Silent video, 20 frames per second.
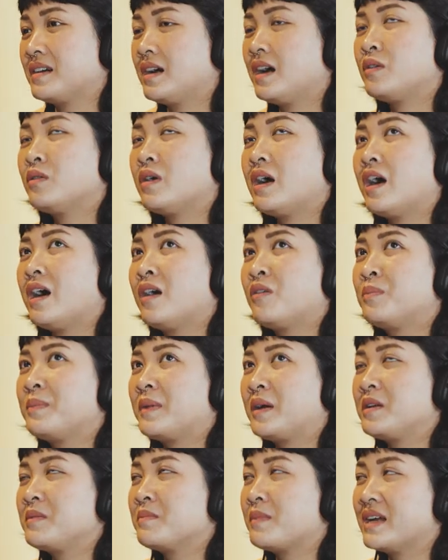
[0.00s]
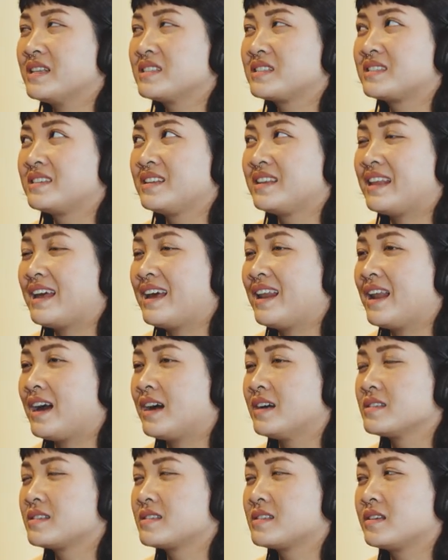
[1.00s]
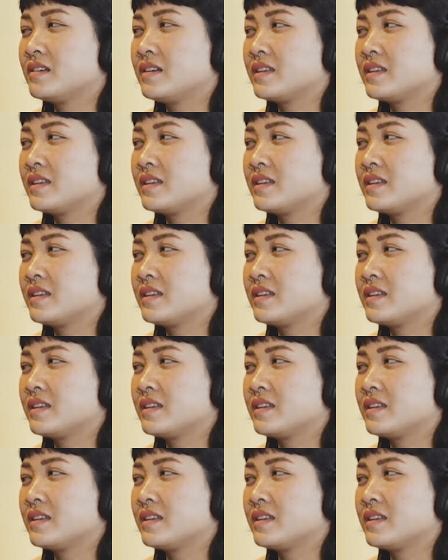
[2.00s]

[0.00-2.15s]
How how many months did that last? Yeah,